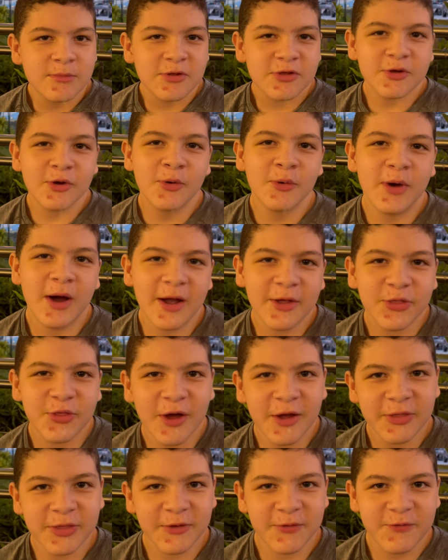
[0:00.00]
So I
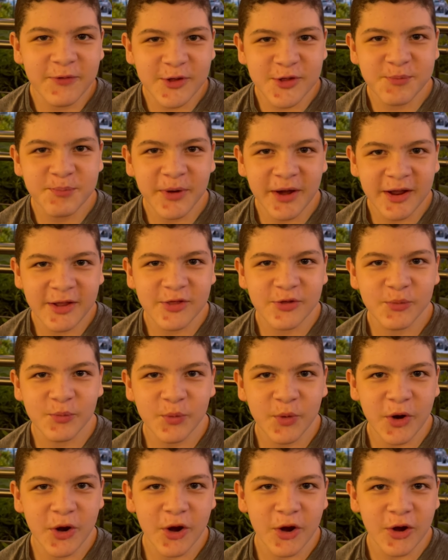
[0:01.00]
thought the fish bites
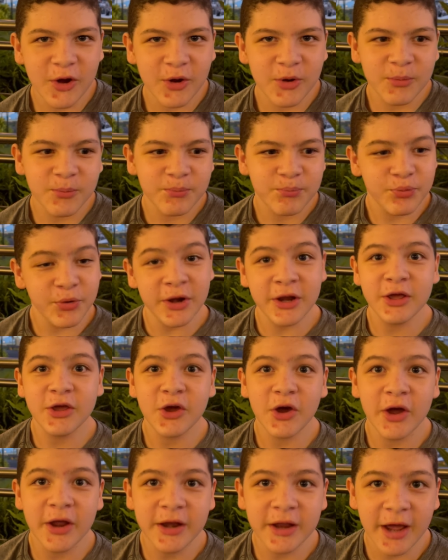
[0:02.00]
were pretty
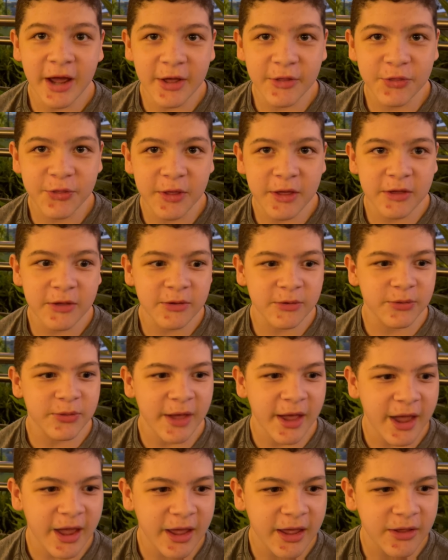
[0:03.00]
good. I think
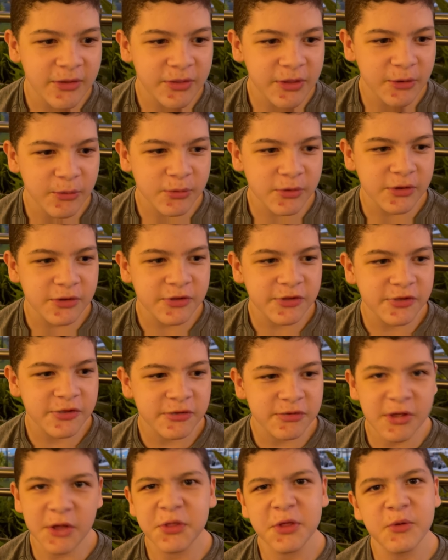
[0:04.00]
that there was
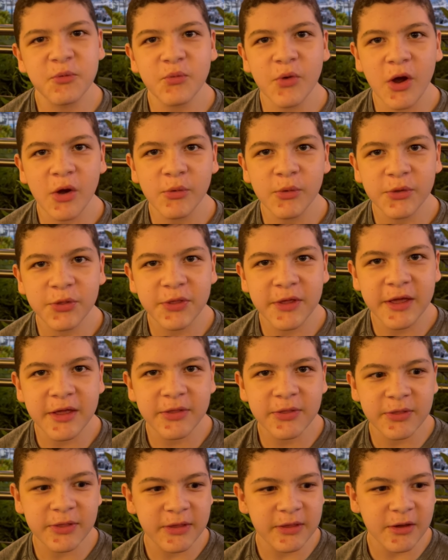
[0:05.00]
nothing wrong with
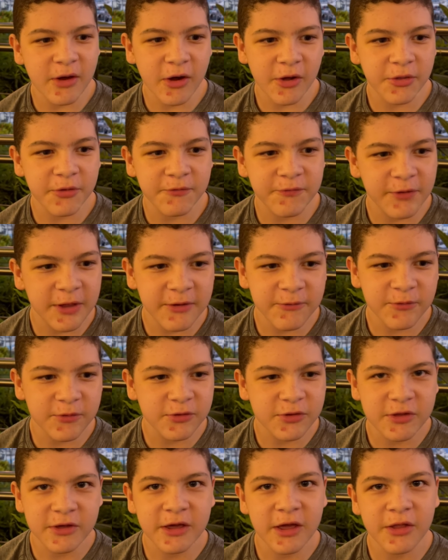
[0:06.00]
it. All the
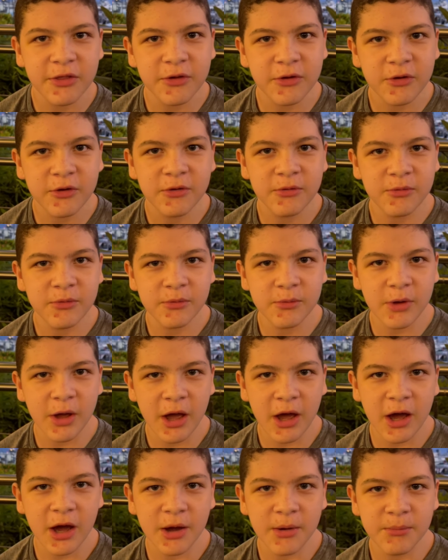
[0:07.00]
flavors together
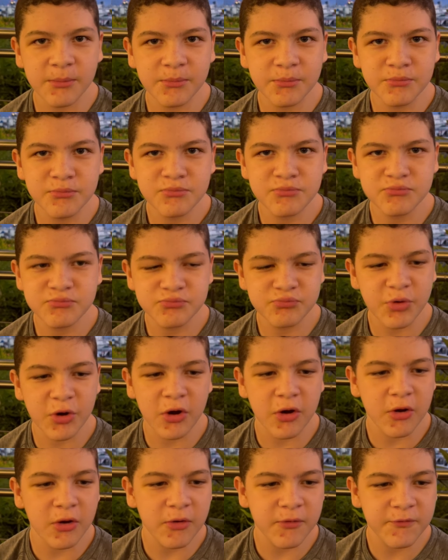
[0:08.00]
um,
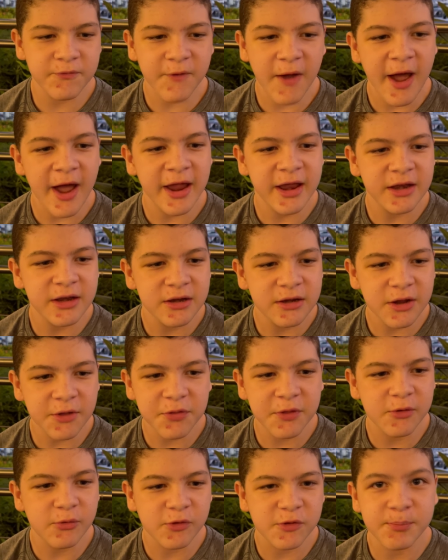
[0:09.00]
were fine.
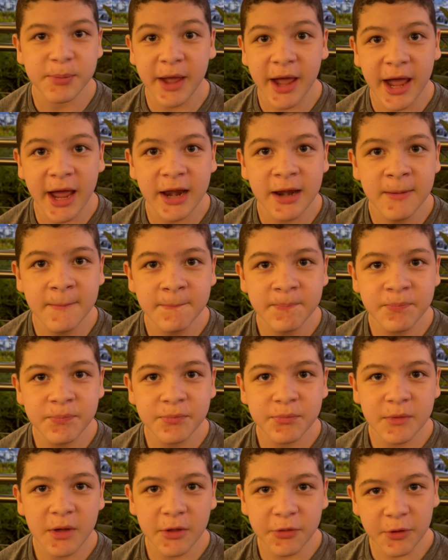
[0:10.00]
Nothing was bad.
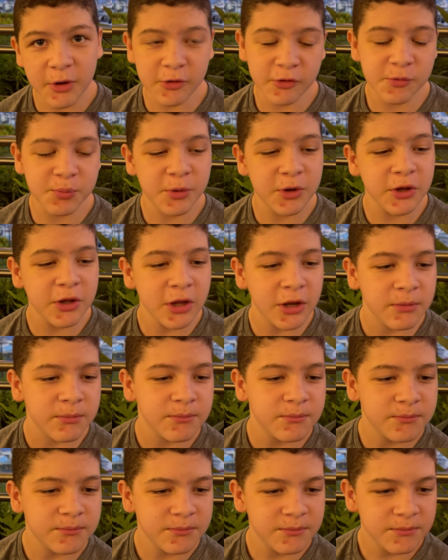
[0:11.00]
I thought it was pretty good.
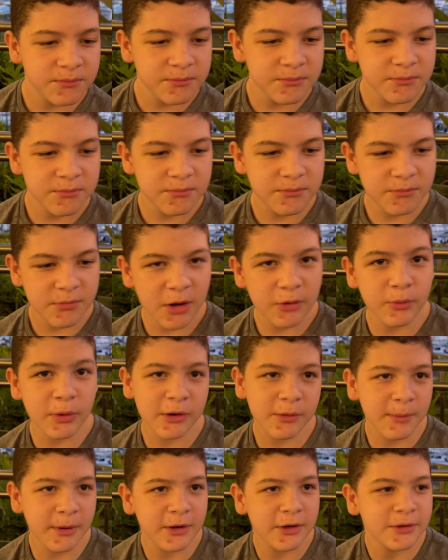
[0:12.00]
I'd
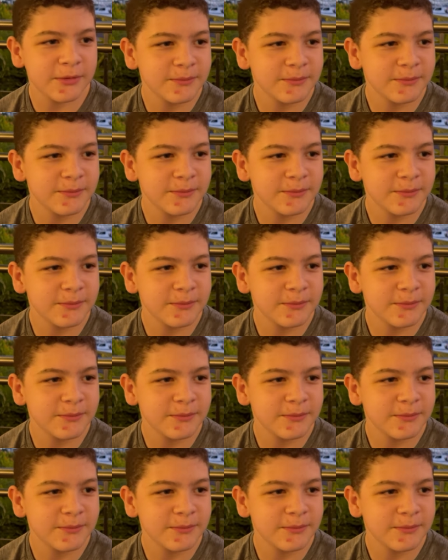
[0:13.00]
recommend it.